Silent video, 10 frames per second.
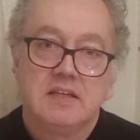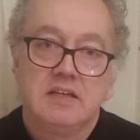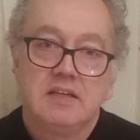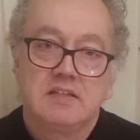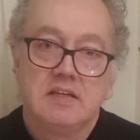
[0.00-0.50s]
in
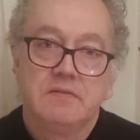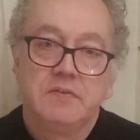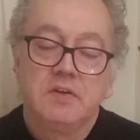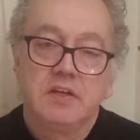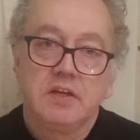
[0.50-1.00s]
a
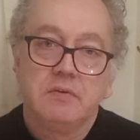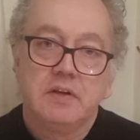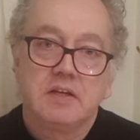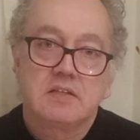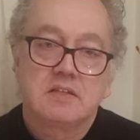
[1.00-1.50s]
funny
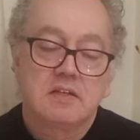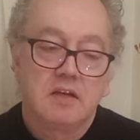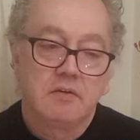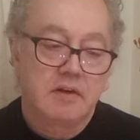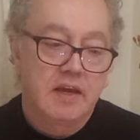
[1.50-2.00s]
unit.
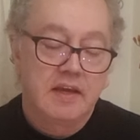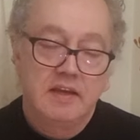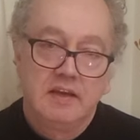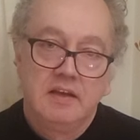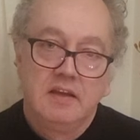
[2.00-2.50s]
Okay.
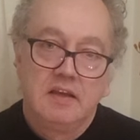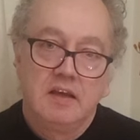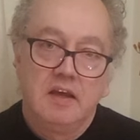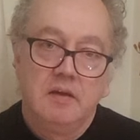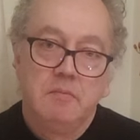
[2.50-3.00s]

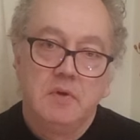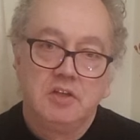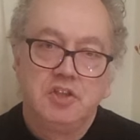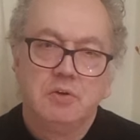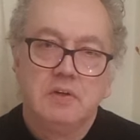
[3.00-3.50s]
A
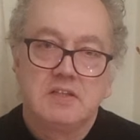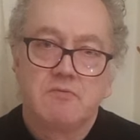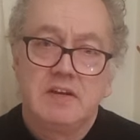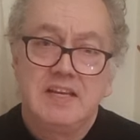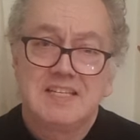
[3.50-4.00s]
joule is a
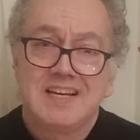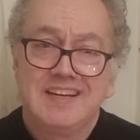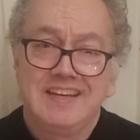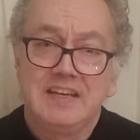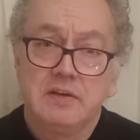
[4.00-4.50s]
really
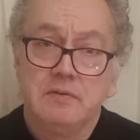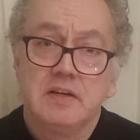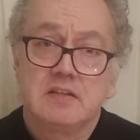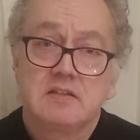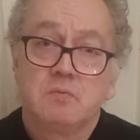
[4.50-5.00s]
tiny
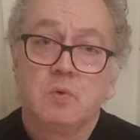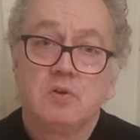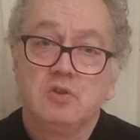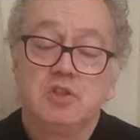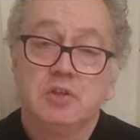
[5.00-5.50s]
unit.
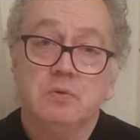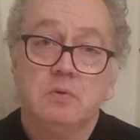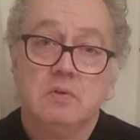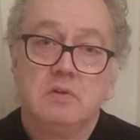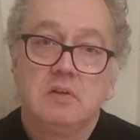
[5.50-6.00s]
1
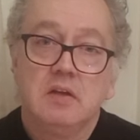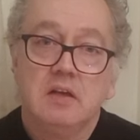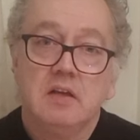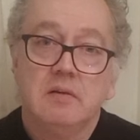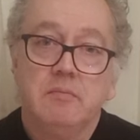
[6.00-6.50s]
joule
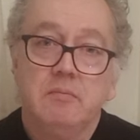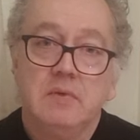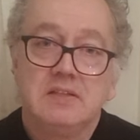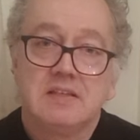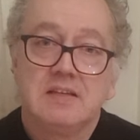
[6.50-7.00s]

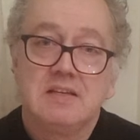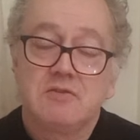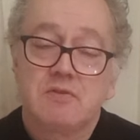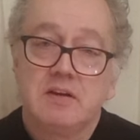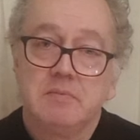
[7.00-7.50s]
is an
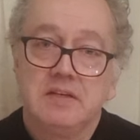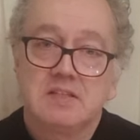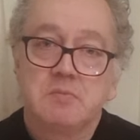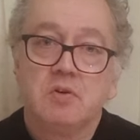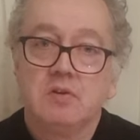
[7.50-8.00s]
incredibly
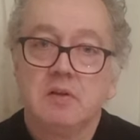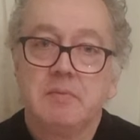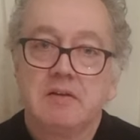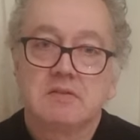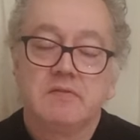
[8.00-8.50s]
small
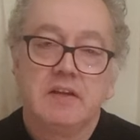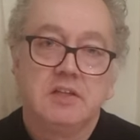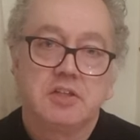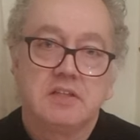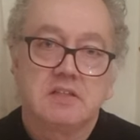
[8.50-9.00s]
amount of
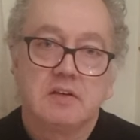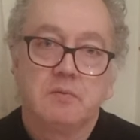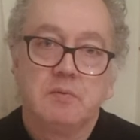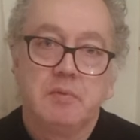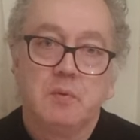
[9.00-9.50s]
energy, so it
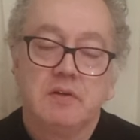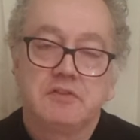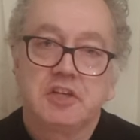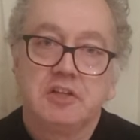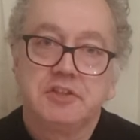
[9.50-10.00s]
wouldn't be worth
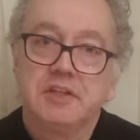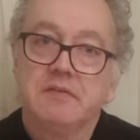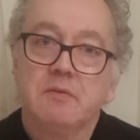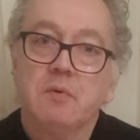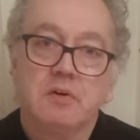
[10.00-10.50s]
charging you
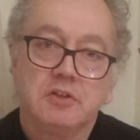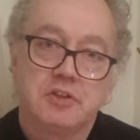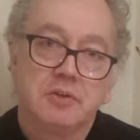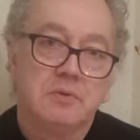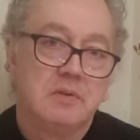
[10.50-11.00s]
for 1
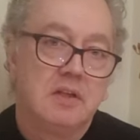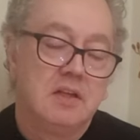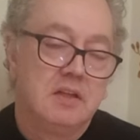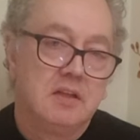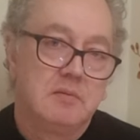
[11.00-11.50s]
joule,
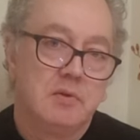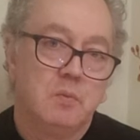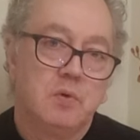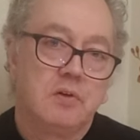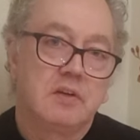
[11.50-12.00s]
but
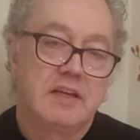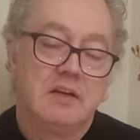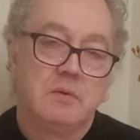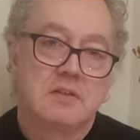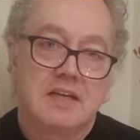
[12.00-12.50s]
1
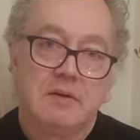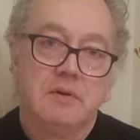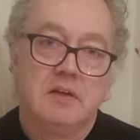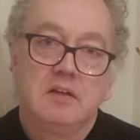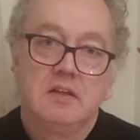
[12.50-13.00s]
kilowatt
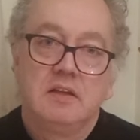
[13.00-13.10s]
hour